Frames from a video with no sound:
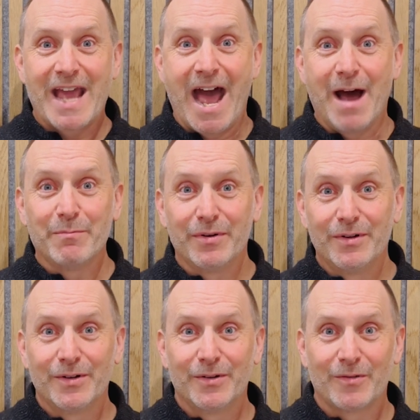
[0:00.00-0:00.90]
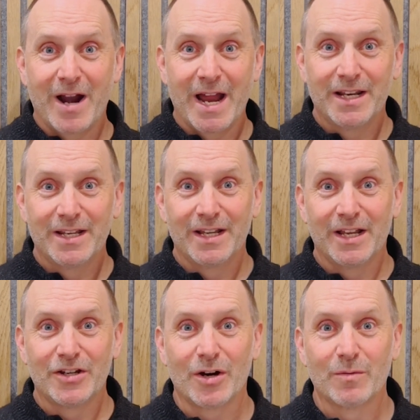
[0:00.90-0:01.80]
gap, right,
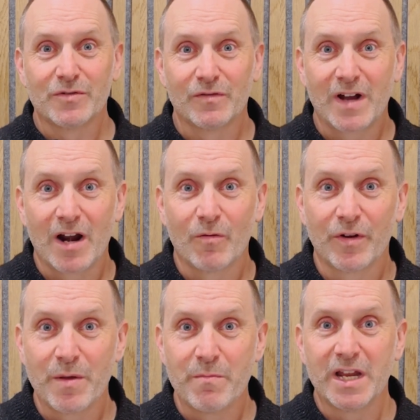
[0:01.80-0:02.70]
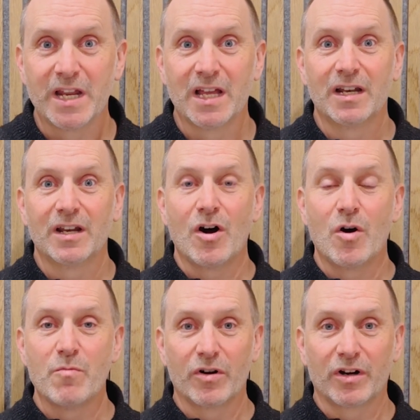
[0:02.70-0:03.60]
in terms of kind of what the median
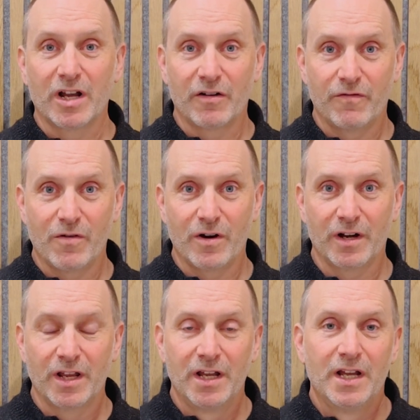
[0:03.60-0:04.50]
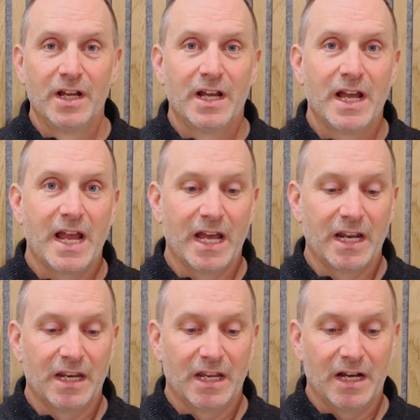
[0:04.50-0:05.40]
homeowner can afford and